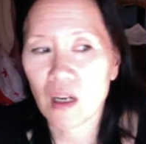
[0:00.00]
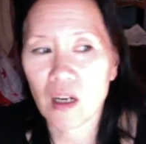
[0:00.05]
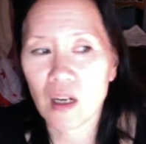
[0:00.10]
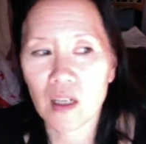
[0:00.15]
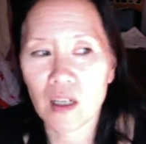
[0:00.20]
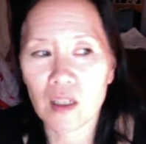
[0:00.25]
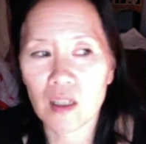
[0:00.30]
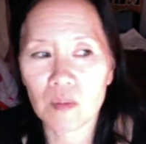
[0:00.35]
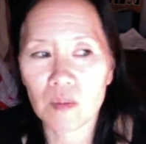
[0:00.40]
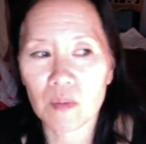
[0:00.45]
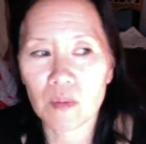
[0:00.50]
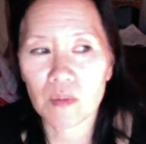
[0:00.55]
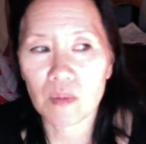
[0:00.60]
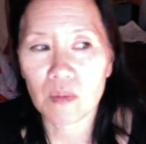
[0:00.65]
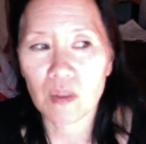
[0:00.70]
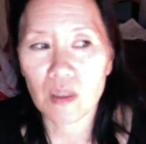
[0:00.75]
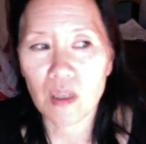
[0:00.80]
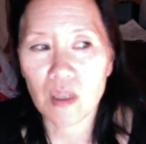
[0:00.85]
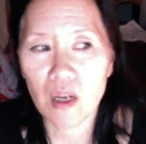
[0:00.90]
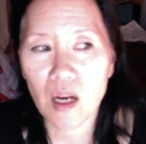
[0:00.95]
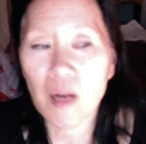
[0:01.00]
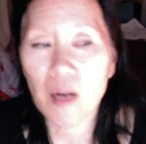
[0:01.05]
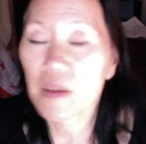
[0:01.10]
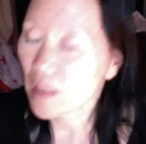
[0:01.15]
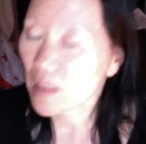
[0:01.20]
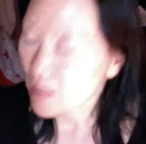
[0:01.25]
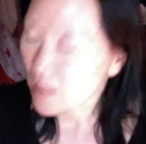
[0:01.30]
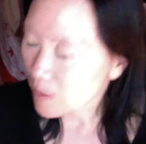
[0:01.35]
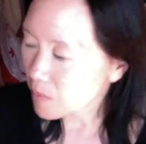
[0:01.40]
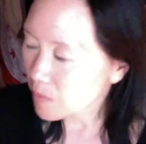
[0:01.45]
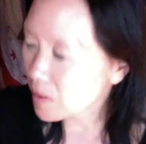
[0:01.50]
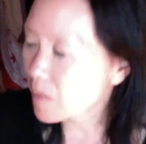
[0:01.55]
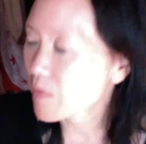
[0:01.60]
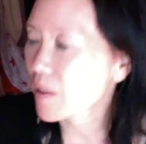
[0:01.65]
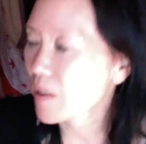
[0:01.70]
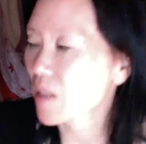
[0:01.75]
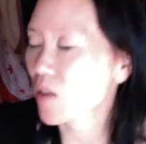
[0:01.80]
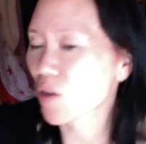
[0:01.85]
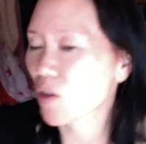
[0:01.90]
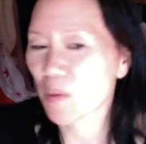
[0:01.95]
Sometimes
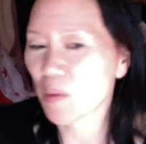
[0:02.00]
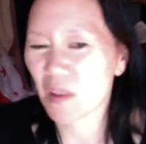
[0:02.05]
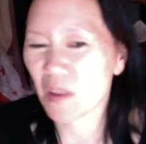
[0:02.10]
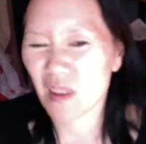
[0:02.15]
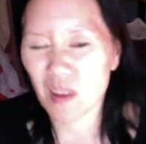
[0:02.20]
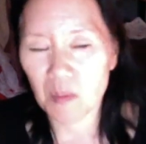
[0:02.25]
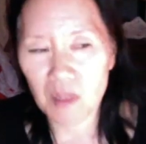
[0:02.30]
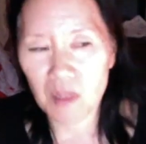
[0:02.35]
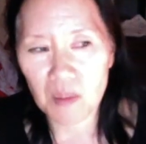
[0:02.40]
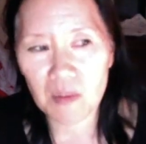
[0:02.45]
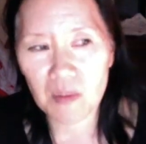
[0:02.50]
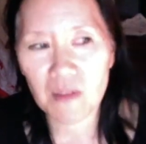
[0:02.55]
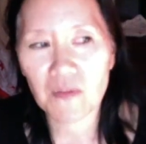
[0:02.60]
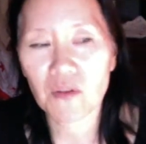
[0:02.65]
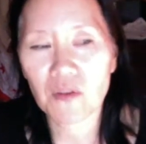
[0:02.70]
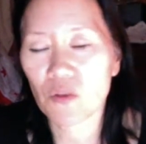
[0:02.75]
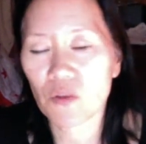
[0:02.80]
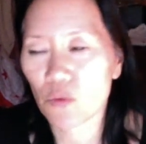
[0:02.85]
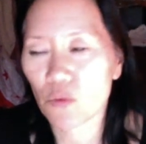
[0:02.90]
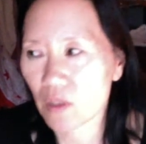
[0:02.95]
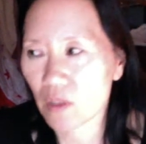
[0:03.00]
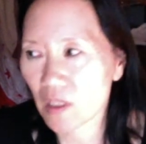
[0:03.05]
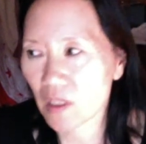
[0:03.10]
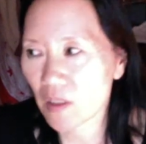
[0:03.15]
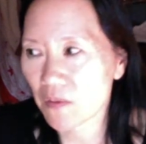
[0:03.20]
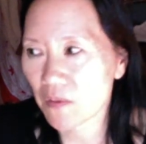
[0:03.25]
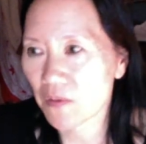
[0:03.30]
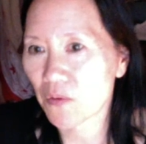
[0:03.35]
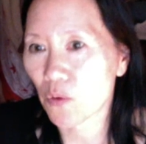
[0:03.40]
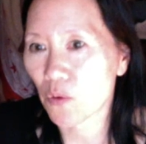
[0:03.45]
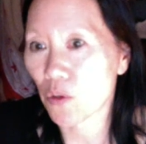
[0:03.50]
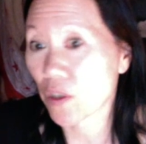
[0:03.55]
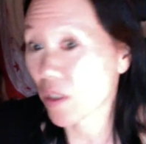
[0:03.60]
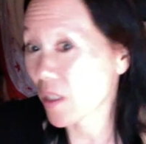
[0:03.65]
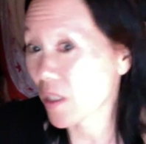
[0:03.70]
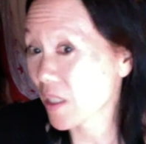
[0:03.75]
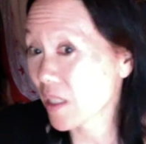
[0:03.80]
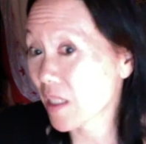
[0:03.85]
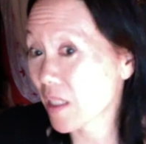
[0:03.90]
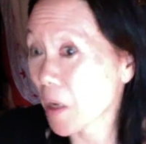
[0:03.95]
I do, but sometimes it feels really
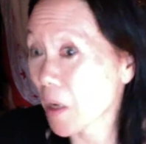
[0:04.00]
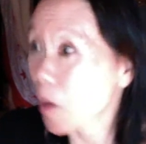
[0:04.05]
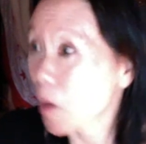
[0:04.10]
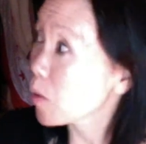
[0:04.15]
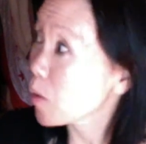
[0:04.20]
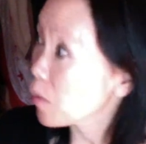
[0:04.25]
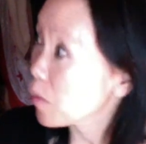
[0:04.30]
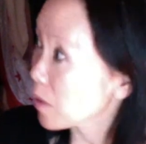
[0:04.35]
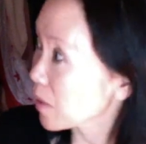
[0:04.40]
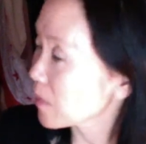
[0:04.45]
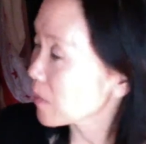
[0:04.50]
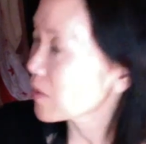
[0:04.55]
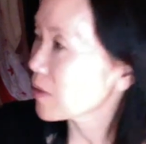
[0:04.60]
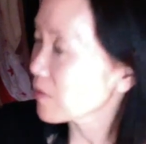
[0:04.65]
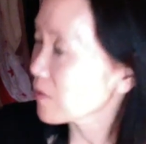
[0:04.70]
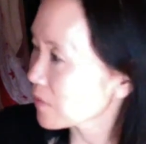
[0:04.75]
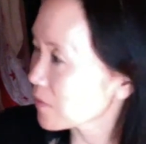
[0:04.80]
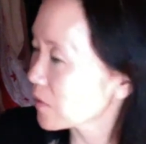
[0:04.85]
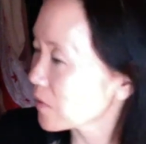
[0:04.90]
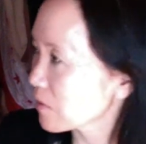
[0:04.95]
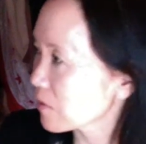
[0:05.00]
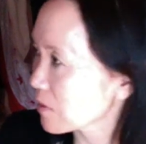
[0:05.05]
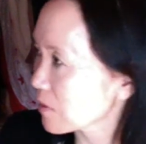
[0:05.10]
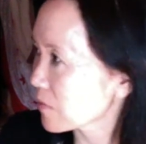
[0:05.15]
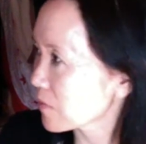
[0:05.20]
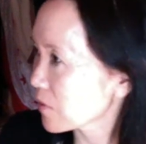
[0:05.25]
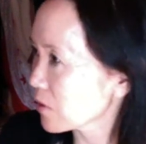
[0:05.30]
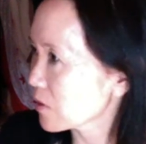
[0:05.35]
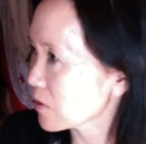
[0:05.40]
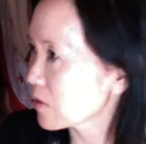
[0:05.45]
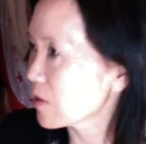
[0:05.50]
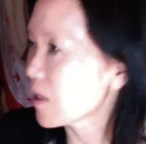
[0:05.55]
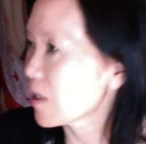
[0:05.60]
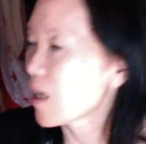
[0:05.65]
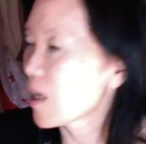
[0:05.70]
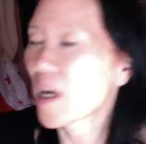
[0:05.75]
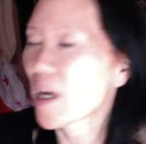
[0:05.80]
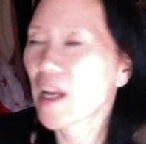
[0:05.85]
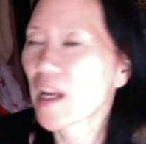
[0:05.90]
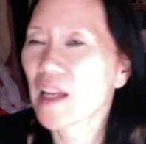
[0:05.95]
forced. Oh, I would love to photograph you.
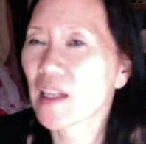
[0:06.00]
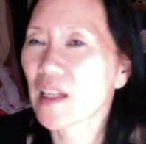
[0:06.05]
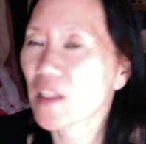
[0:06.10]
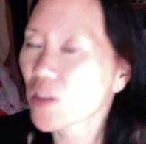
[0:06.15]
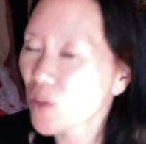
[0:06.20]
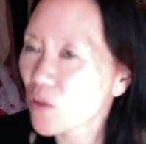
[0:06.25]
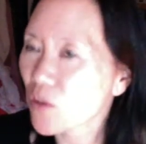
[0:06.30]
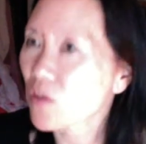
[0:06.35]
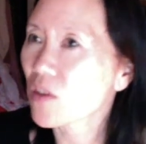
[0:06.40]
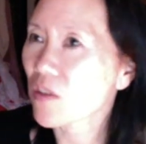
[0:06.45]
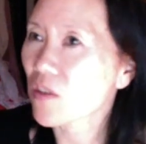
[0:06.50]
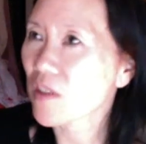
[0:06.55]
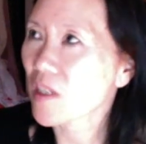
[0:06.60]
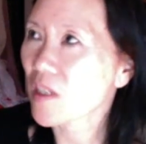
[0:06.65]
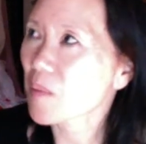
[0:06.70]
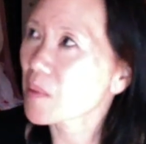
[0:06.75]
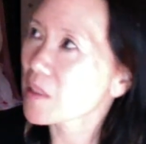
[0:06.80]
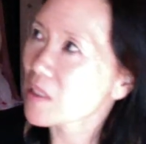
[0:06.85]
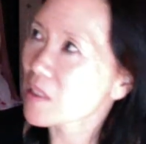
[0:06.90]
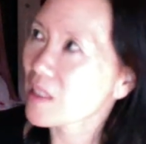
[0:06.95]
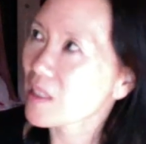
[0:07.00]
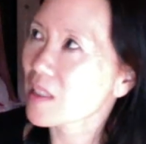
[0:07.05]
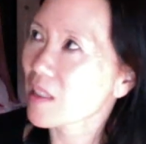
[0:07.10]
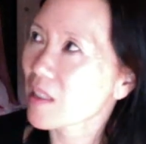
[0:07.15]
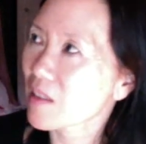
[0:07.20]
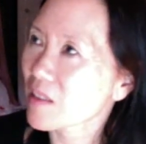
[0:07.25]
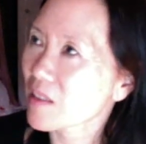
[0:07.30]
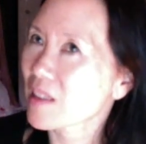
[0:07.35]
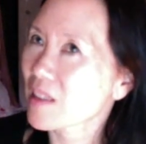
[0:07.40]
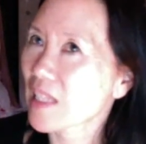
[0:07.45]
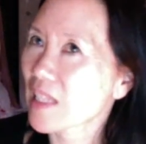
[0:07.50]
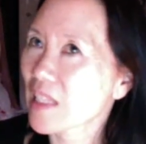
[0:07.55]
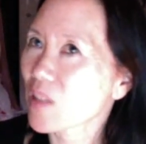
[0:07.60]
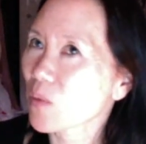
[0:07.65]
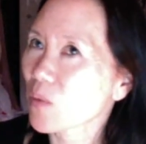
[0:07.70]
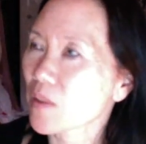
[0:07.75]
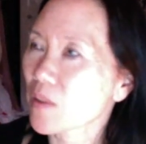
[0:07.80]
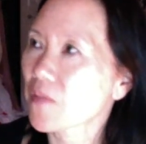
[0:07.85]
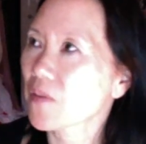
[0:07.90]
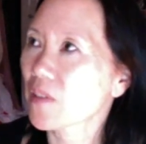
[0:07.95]
And I do that, but it just sounds, that's
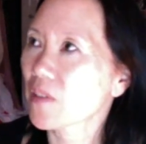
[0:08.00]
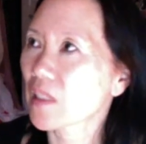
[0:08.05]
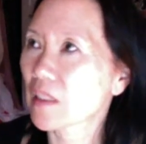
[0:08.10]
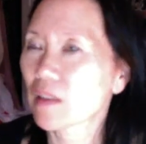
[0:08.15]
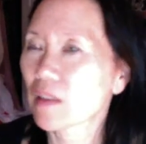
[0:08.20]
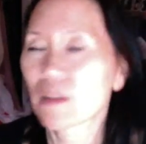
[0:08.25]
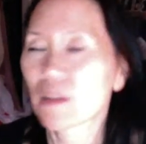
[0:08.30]
when I feel like,